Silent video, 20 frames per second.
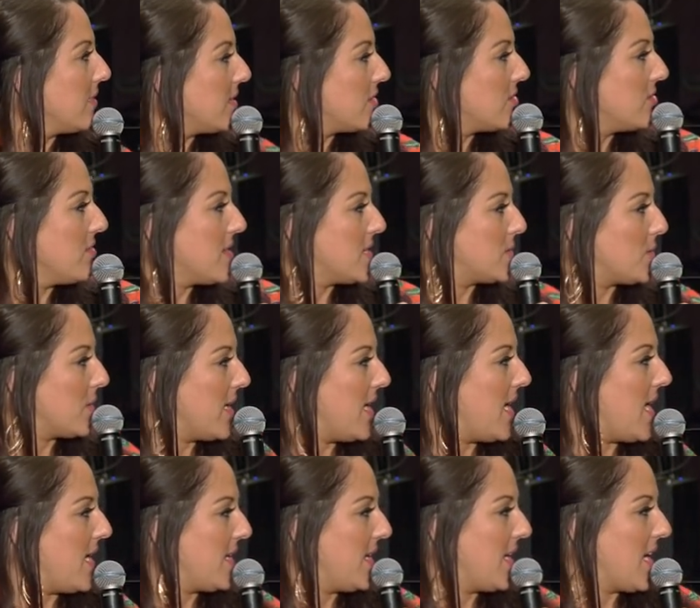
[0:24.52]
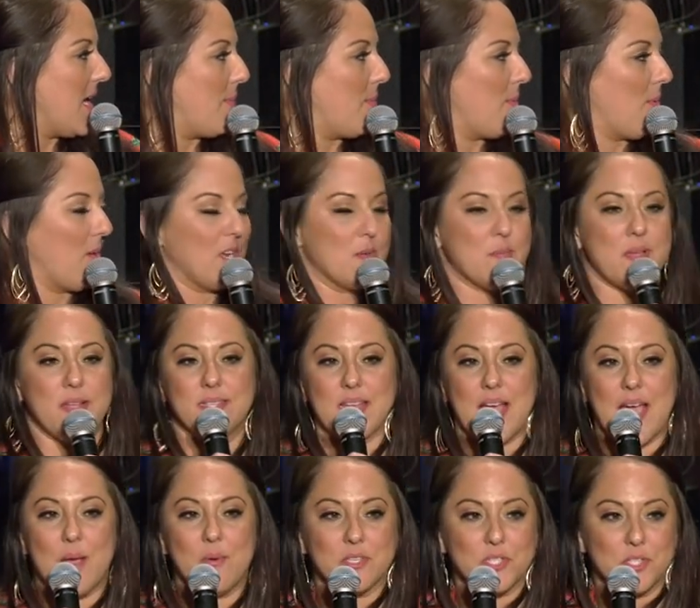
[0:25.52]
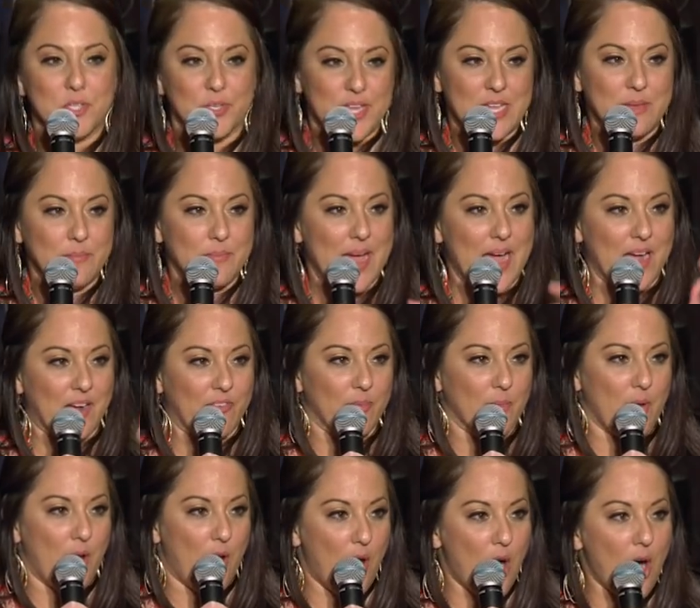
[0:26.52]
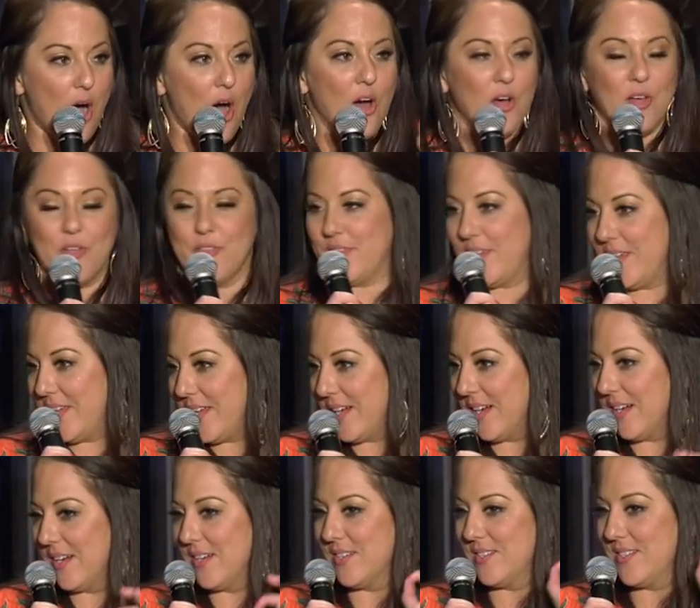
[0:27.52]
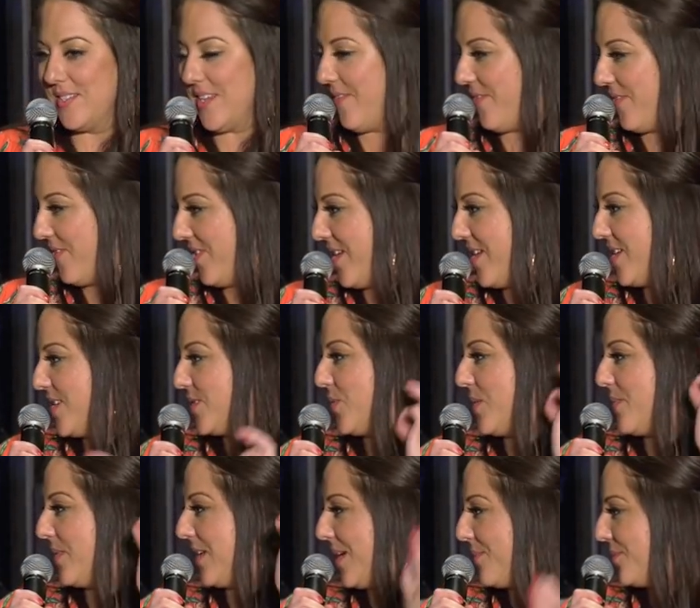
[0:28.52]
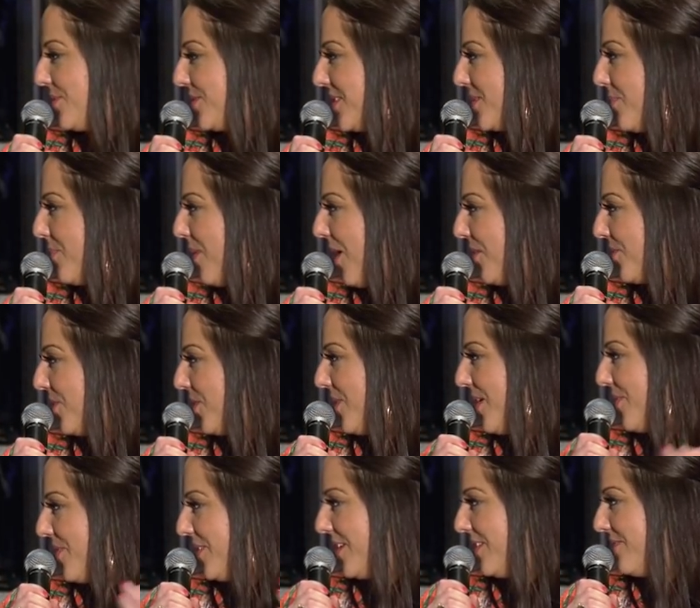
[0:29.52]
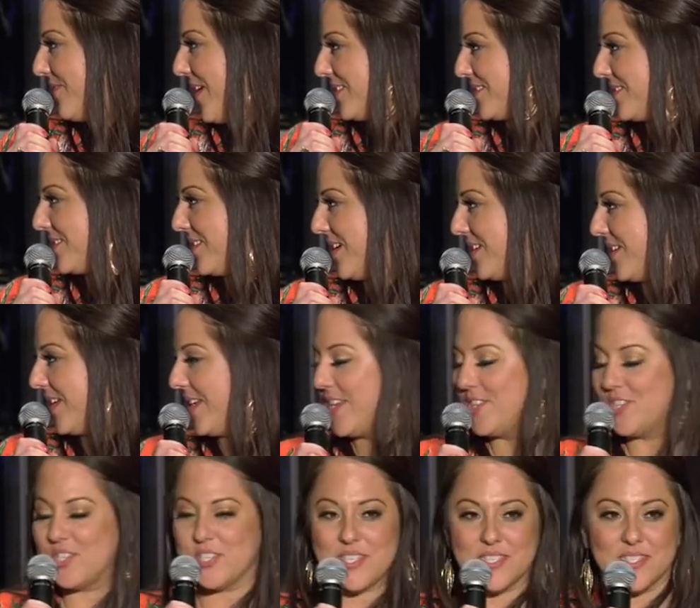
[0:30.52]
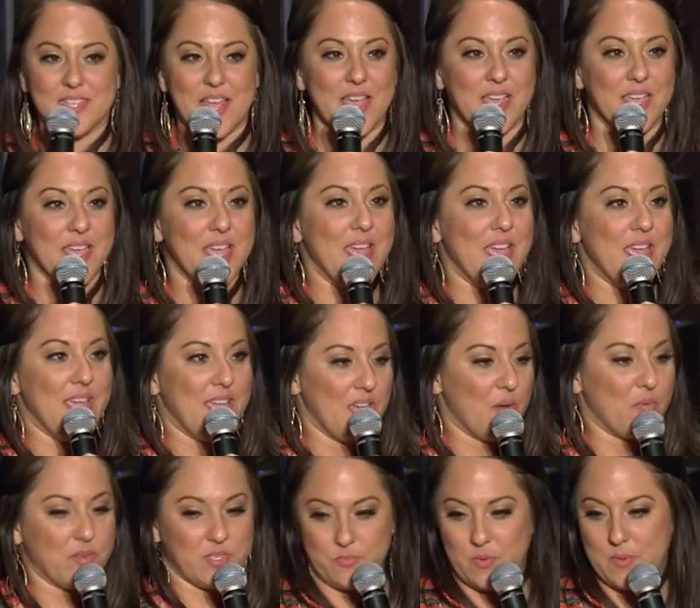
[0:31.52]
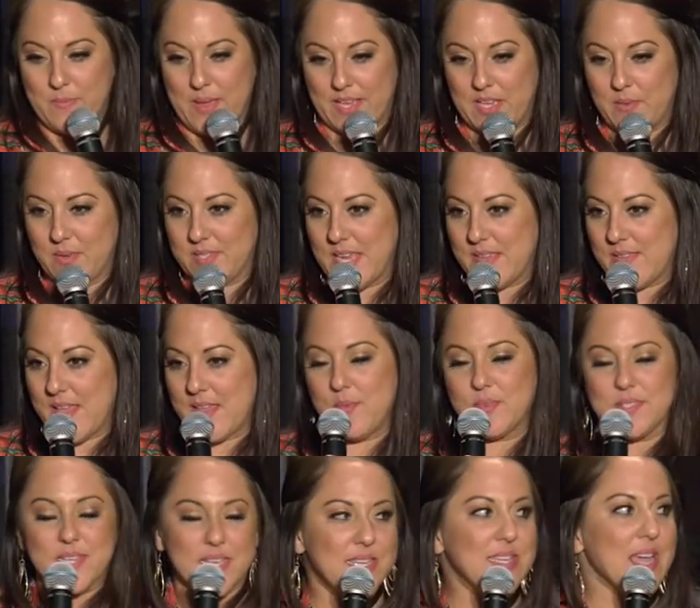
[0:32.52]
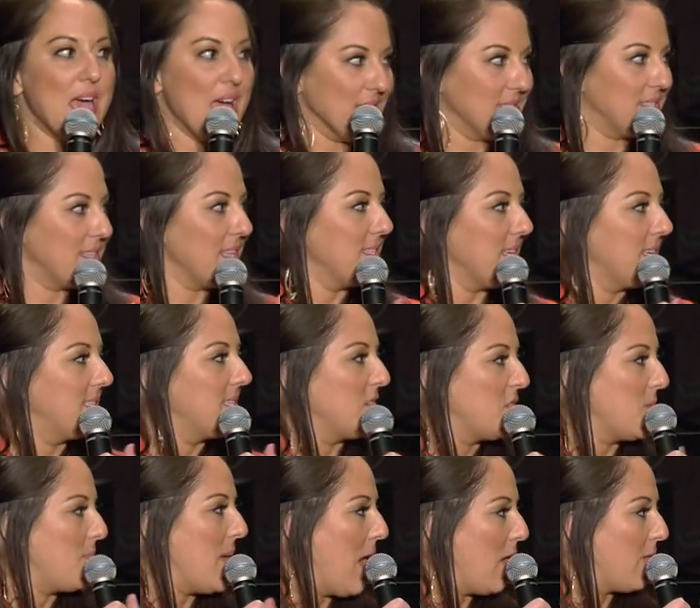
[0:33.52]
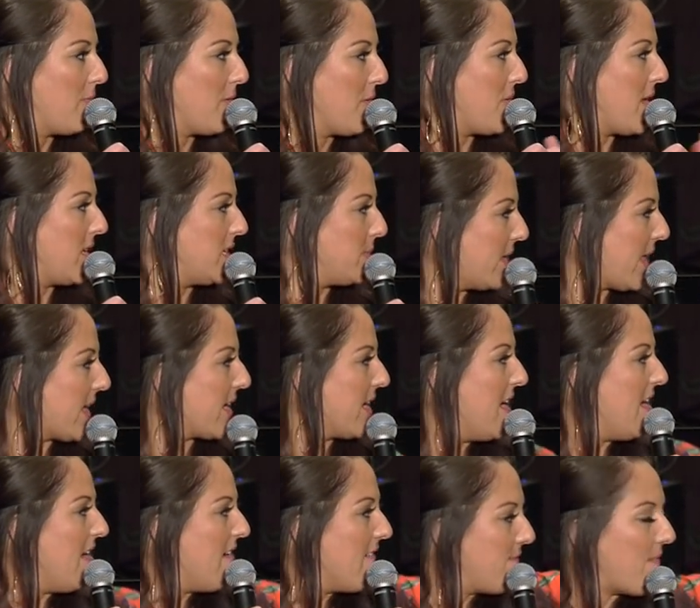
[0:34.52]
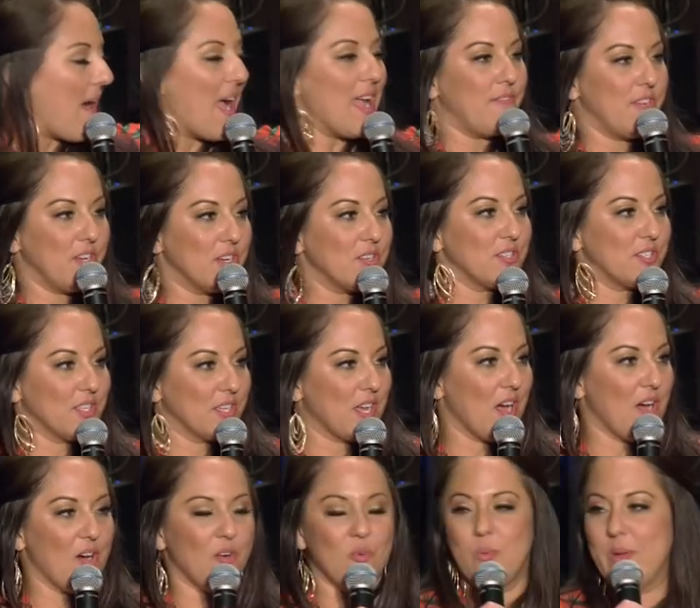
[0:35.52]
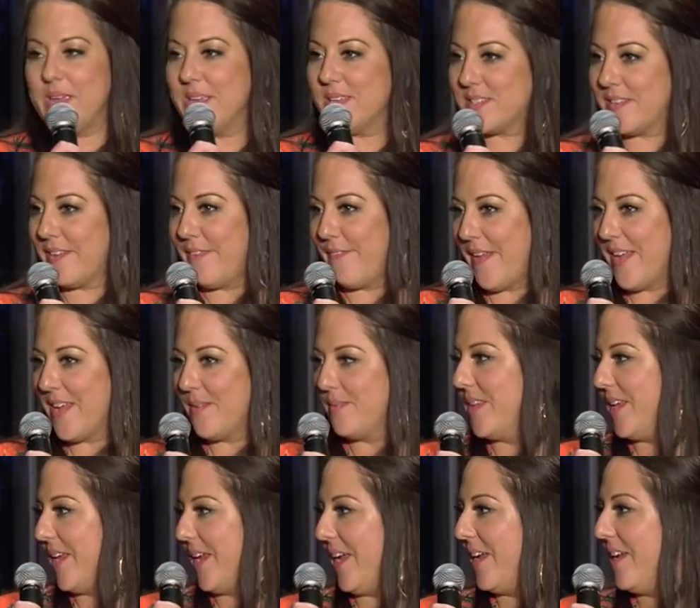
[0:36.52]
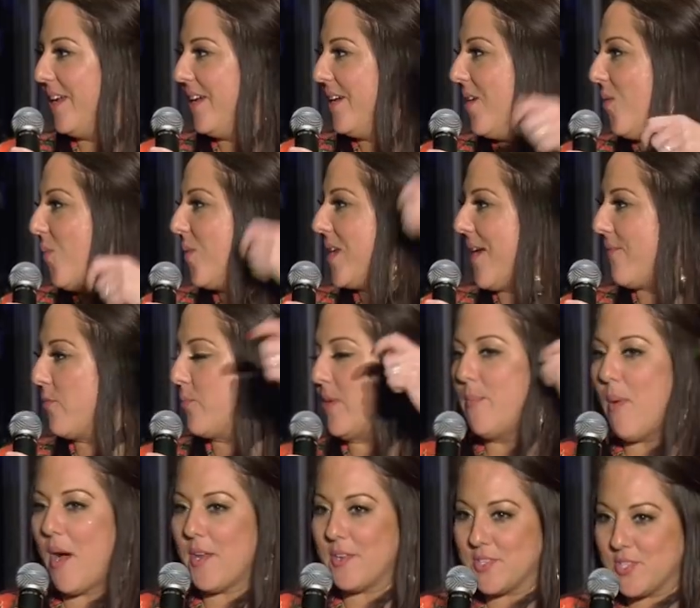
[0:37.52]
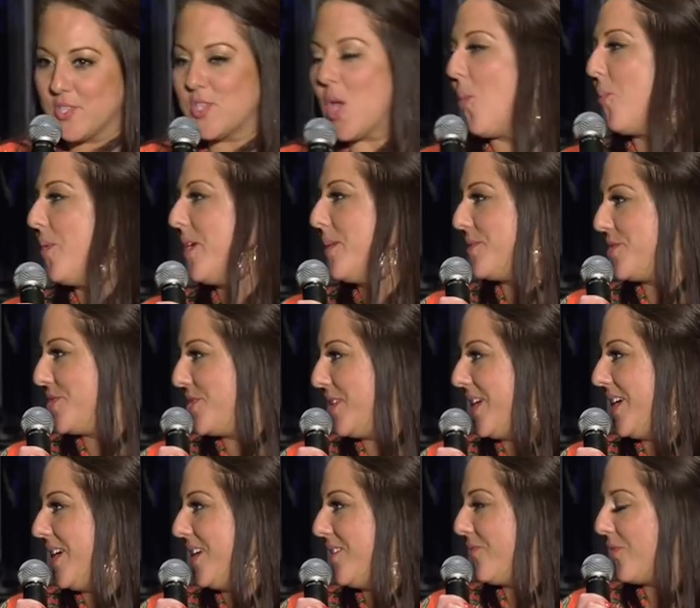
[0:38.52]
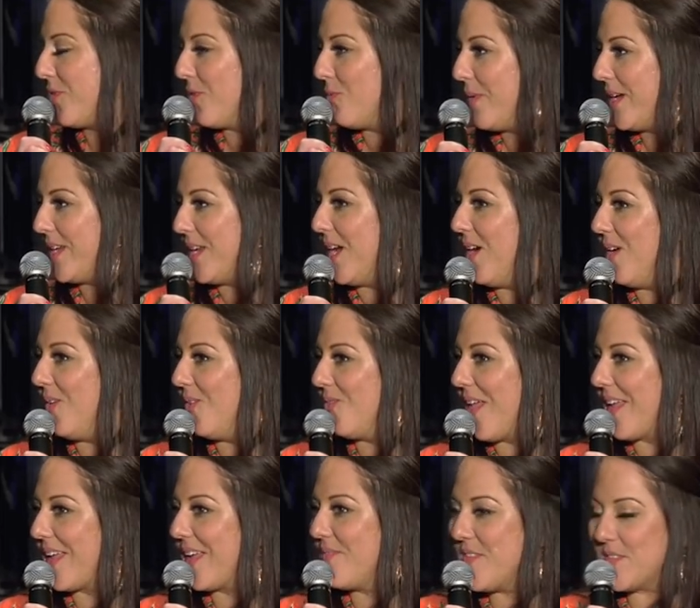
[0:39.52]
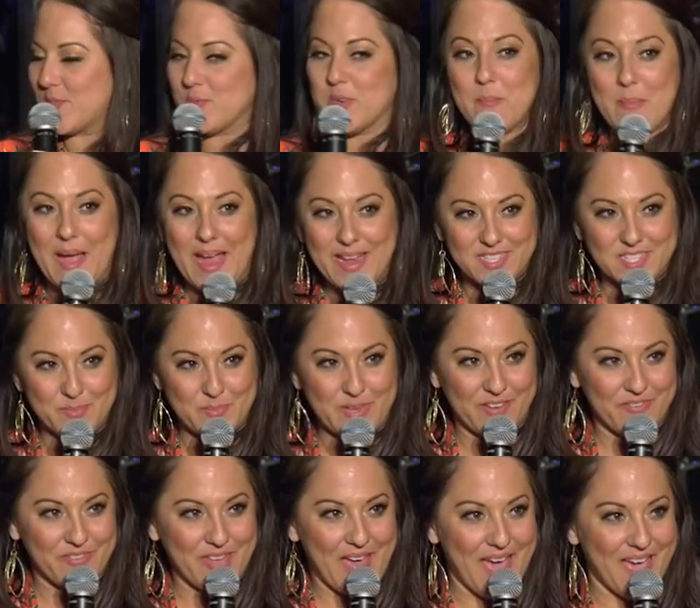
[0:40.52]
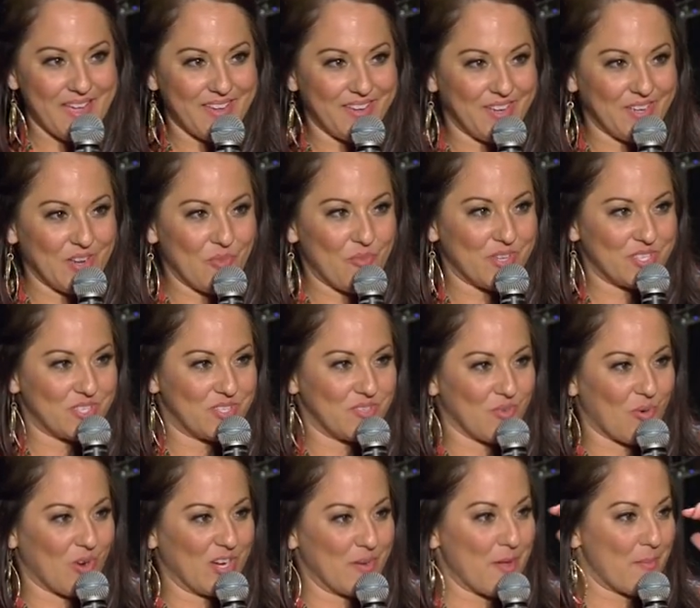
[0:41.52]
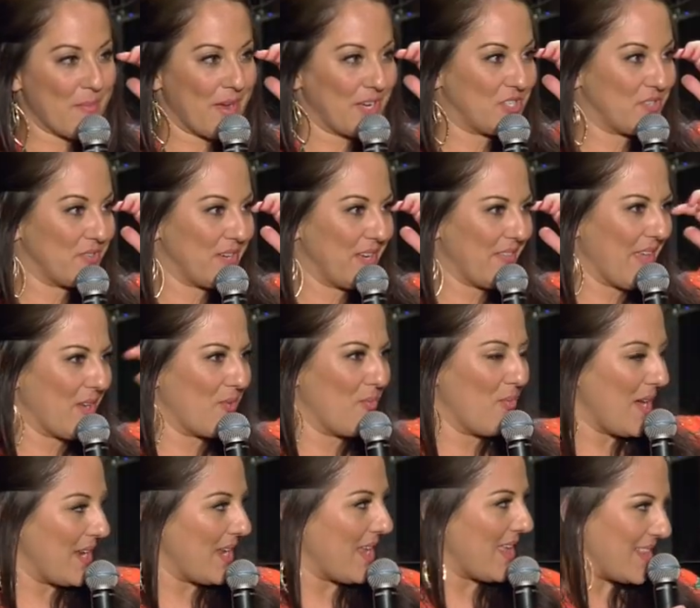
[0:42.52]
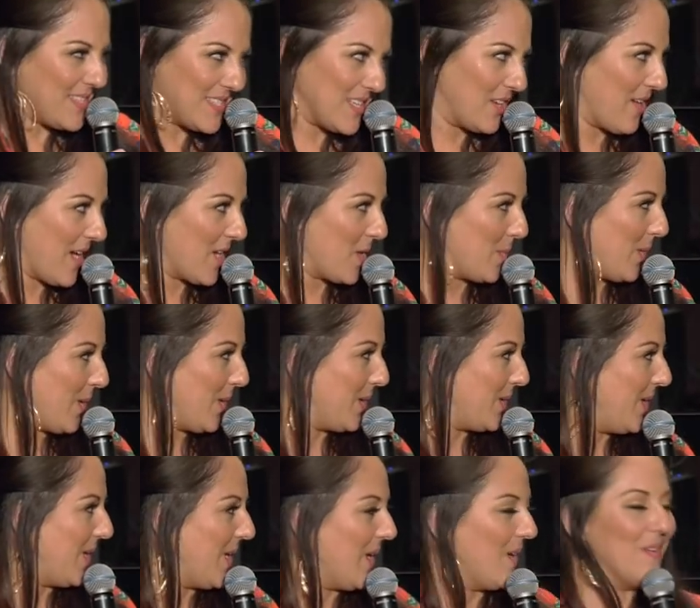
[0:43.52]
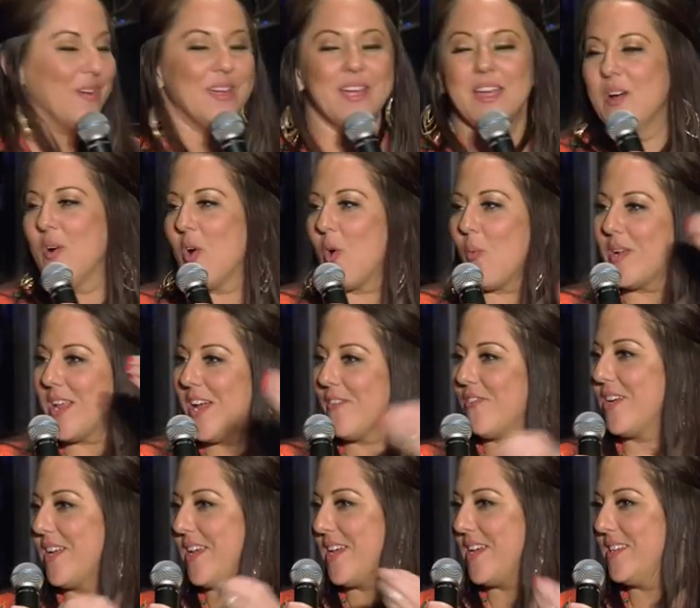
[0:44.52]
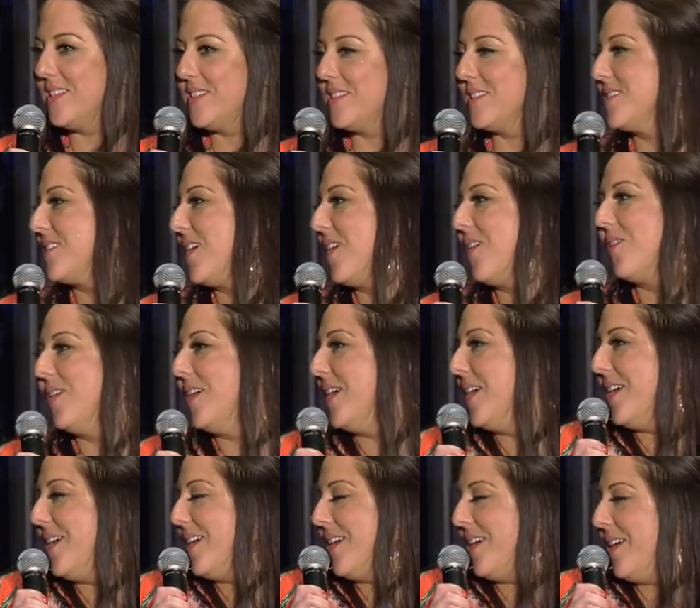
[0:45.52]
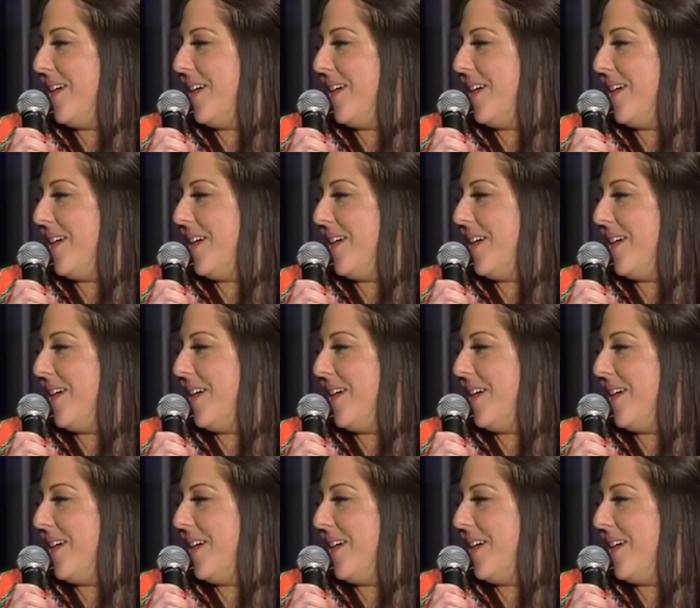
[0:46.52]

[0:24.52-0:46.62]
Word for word: literally as we're hanging up ornaments, I was looking back from all the years of things we've been able to partner with and invest in. And it just is like, it was when Becky was saying that, I was like, yes, that's like such a powerful thing to be like, five years ago, we as a family, whatever, we bought a sewing machine for a widow. Like, and this reminds me of that, you know, this ornament on my tree. Like, what? That's incredible, you know, or whatever it is. And so